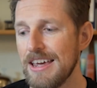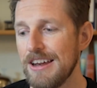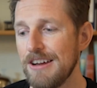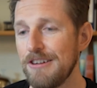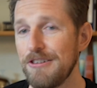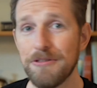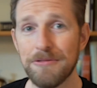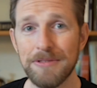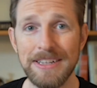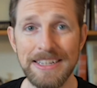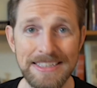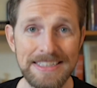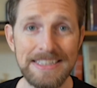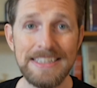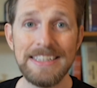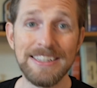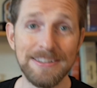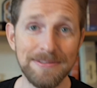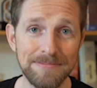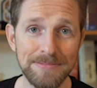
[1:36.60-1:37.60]
You don't really
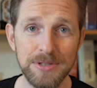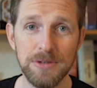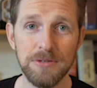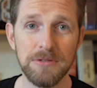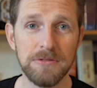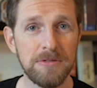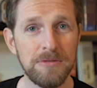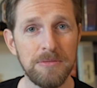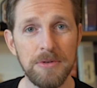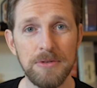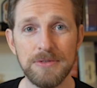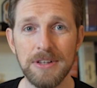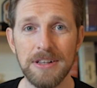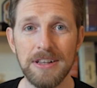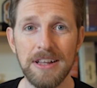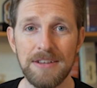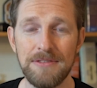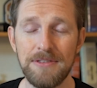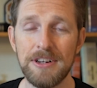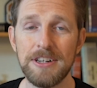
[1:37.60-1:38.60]
see them, so it removes a
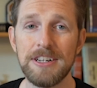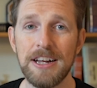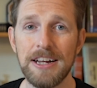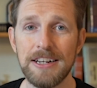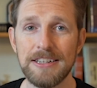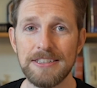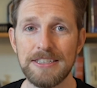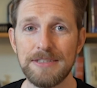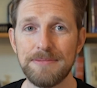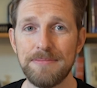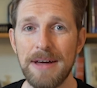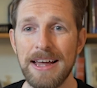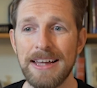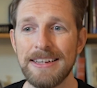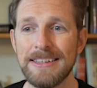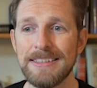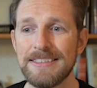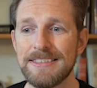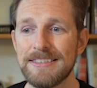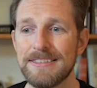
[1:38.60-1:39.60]
lot of unconscious
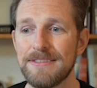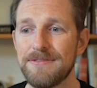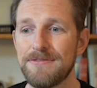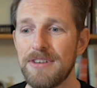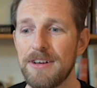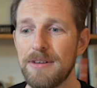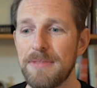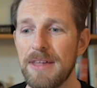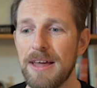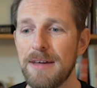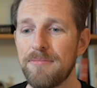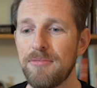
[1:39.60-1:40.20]
bias from that